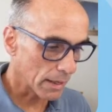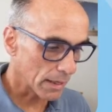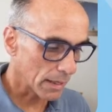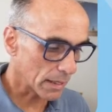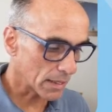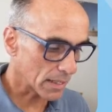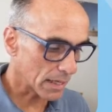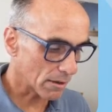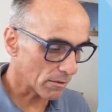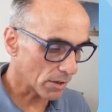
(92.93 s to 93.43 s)

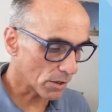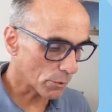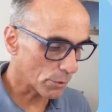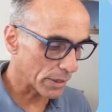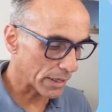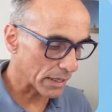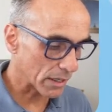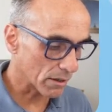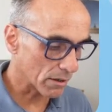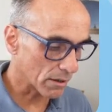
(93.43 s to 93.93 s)
Let's have a
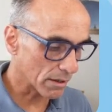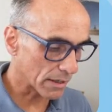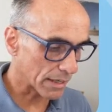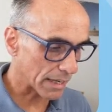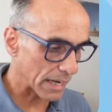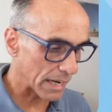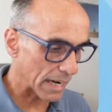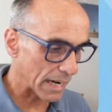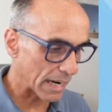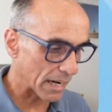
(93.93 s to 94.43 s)
quick look
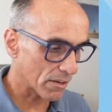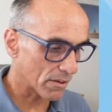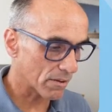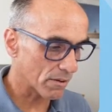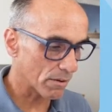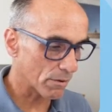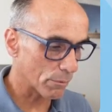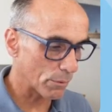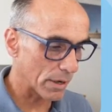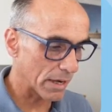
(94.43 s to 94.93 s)
at
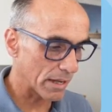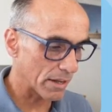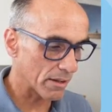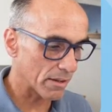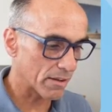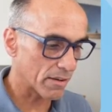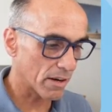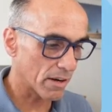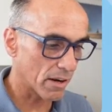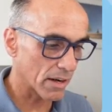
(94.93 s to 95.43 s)
where
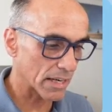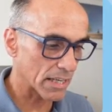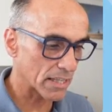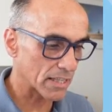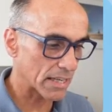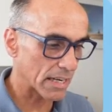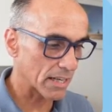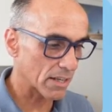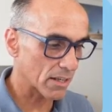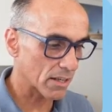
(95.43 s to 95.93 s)
target
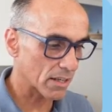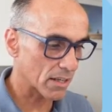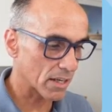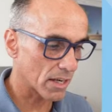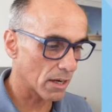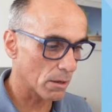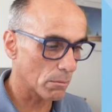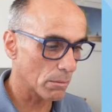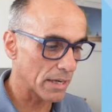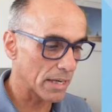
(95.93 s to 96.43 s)
standards
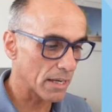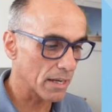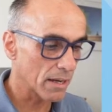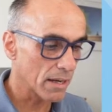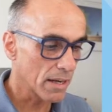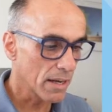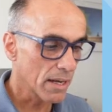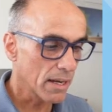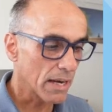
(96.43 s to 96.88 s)
come in,